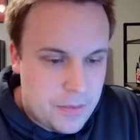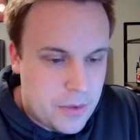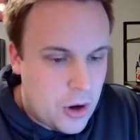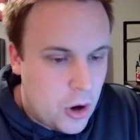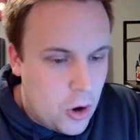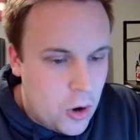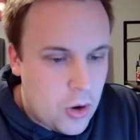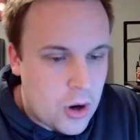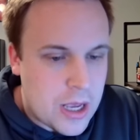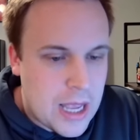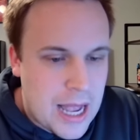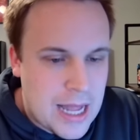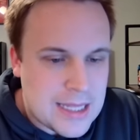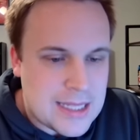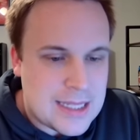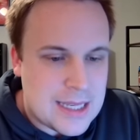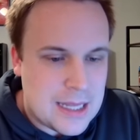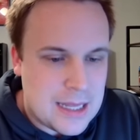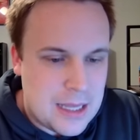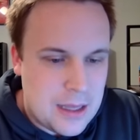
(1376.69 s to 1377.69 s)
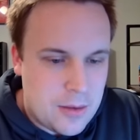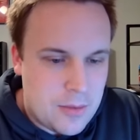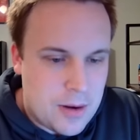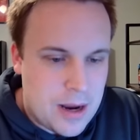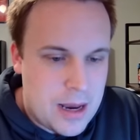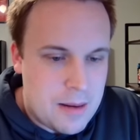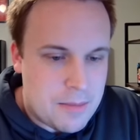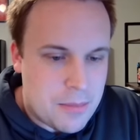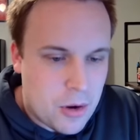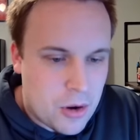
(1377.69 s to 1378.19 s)
Oh, constantly,
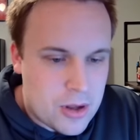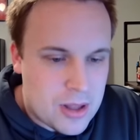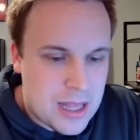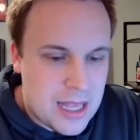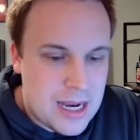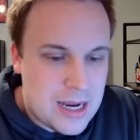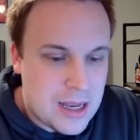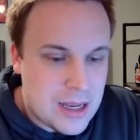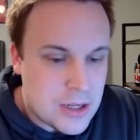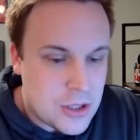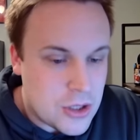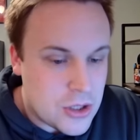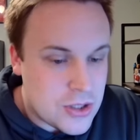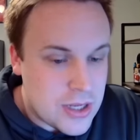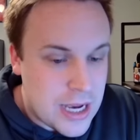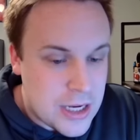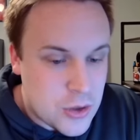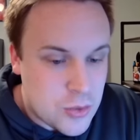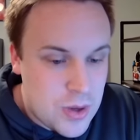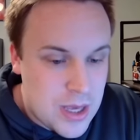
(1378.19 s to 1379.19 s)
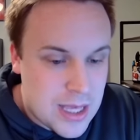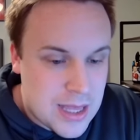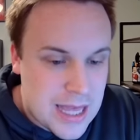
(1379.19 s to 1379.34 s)
right? Brooklyn, just last week.